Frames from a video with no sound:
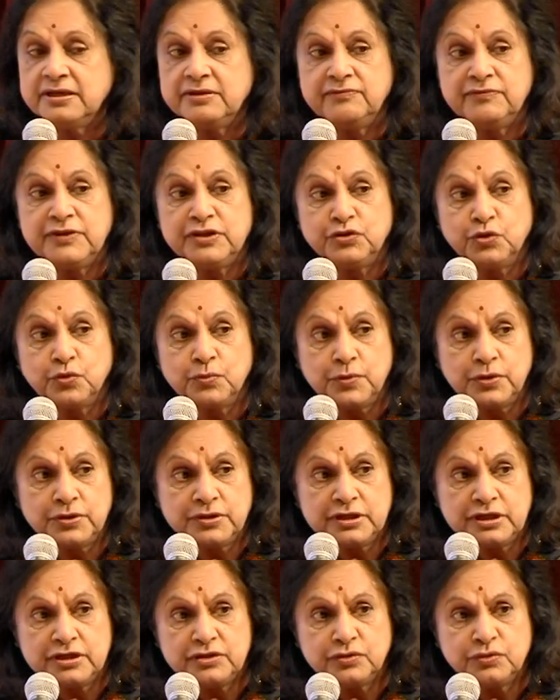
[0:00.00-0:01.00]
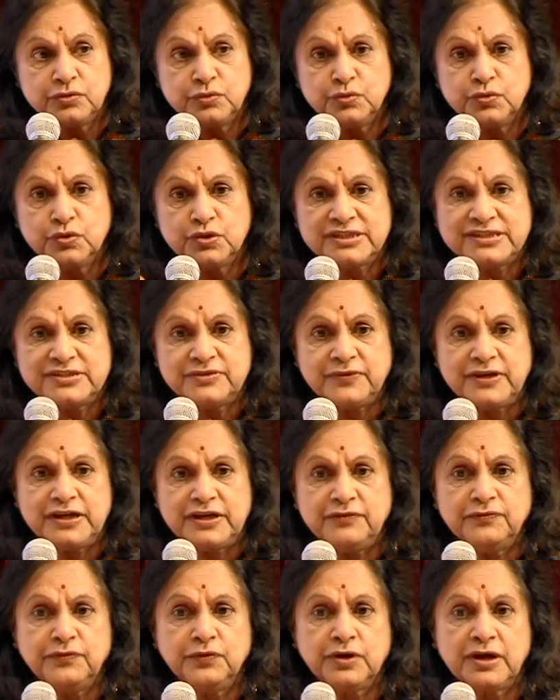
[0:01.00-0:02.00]
We no more need to do the
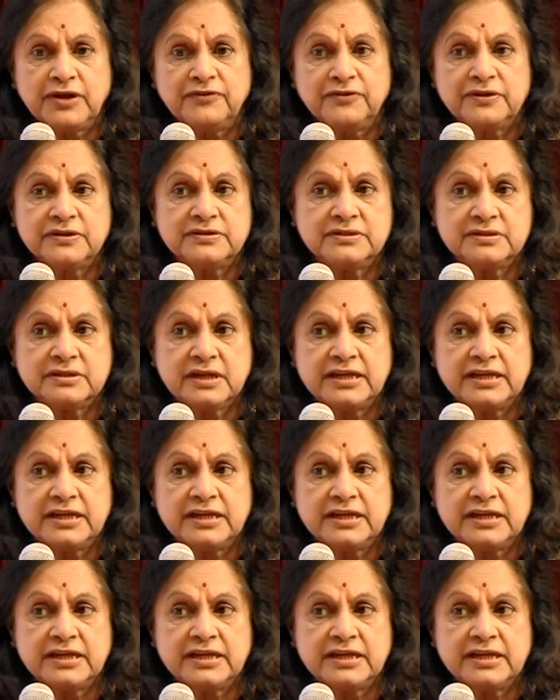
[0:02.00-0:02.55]
24 hours